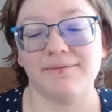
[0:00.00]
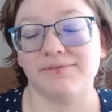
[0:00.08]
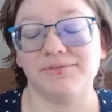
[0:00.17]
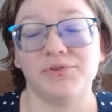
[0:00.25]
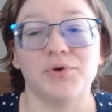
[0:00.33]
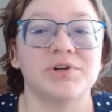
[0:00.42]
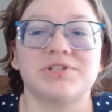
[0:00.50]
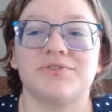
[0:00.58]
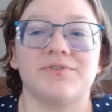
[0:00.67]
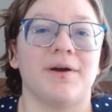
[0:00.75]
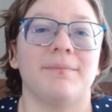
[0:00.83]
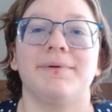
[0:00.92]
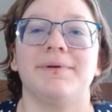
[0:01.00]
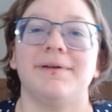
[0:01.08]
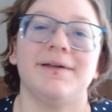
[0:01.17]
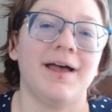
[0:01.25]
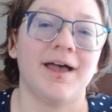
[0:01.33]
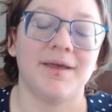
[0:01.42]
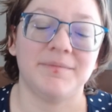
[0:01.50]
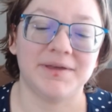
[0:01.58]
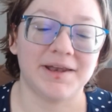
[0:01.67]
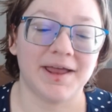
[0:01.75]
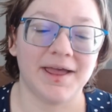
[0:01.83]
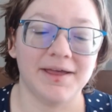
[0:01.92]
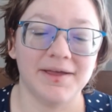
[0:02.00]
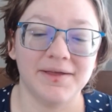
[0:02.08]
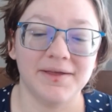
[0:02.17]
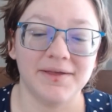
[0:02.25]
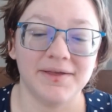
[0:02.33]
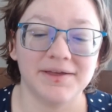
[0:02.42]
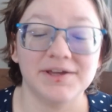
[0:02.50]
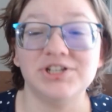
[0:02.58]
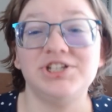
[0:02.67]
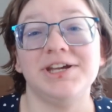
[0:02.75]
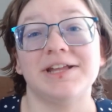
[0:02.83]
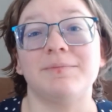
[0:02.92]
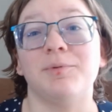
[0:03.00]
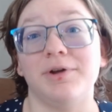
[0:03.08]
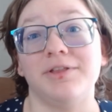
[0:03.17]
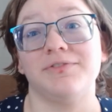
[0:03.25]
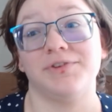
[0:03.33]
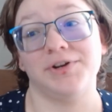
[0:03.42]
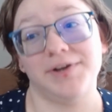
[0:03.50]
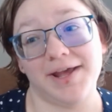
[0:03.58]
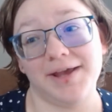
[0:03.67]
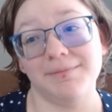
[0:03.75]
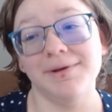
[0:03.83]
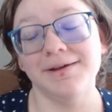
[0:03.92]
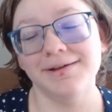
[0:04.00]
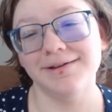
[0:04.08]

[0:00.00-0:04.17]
Florist Grump, I mean, she gets points for her name.